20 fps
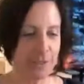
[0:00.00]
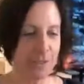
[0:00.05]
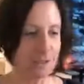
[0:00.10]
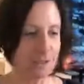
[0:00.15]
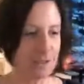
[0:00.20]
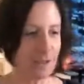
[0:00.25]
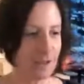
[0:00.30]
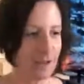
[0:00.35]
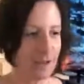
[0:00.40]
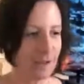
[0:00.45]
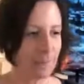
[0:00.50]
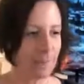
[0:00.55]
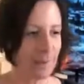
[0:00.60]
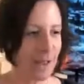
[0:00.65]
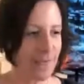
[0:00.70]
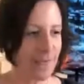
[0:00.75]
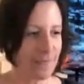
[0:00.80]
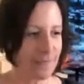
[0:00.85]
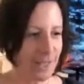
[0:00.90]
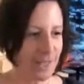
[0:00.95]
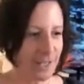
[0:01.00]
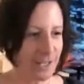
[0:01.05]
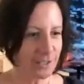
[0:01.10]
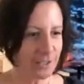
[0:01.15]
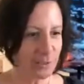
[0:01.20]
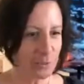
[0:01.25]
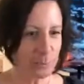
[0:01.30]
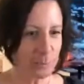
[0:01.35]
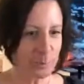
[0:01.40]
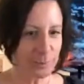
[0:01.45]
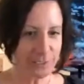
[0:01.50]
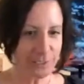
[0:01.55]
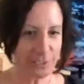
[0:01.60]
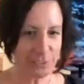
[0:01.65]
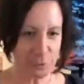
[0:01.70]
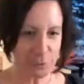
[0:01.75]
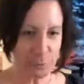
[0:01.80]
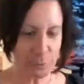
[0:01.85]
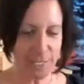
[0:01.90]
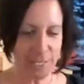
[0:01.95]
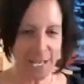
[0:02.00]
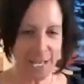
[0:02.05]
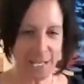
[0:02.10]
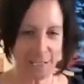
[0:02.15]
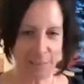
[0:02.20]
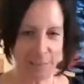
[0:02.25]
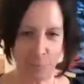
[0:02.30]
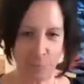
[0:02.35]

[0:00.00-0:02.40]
And then you really do get,